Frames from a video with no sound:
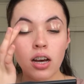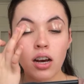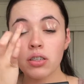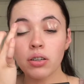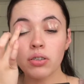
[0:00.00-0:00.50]

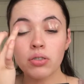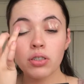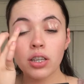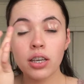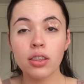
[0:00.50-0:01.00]
So
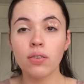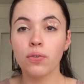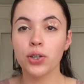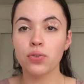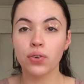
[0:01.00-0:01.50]
usually the
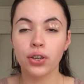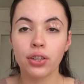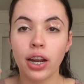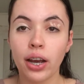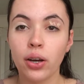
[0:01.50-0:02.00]
first finger
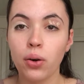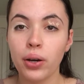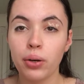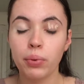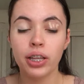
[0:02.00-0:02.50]
that I go
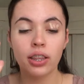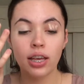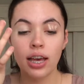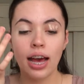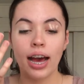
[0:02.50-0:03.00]
in with,
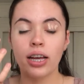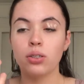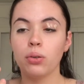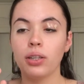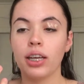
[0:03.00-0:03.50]
I
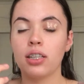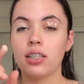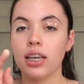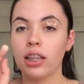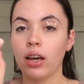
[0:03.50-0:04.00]
don't like to
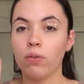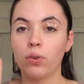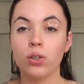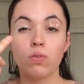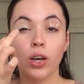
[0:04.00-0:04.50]
take that
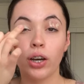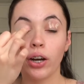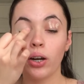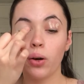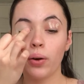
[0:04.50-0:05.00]
first finger
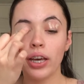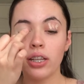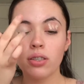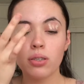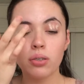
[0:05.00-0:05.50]
and go
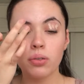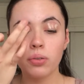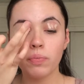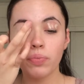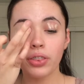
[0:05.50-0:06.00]

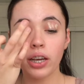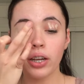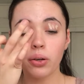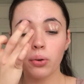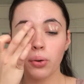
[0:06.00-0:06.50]
into the
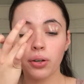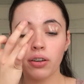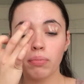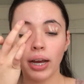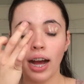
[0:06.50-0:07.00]
inner
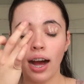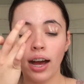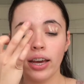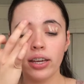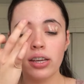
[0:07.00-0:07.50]
corner of my
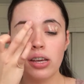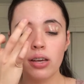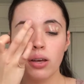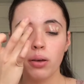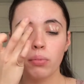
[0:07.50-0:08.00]
eye,
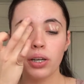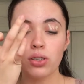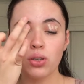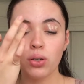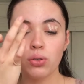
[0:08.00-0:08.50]

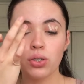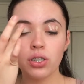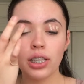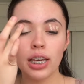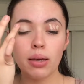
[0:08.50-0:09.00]
because
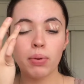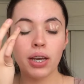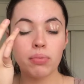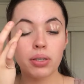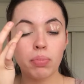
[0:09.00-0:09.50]
usually it
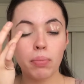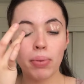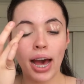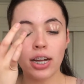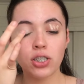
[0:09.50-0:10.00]
becomes a bit
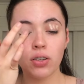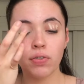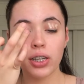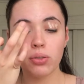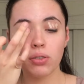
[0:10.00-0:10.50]
patchy if
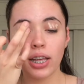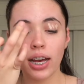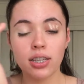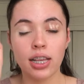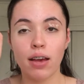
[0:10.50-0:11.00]
I do
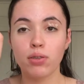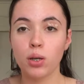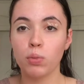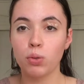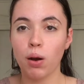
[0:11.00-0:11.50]
that because I have
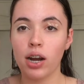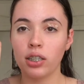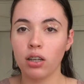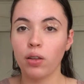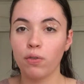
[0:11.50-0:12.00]
so much
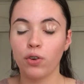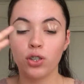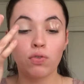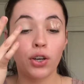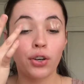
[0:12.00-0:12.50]
product on the
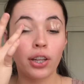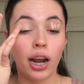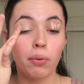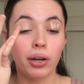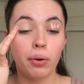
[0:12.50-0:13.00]
first finger that
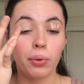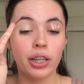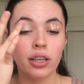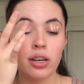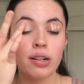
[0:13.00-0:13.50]
I went in with.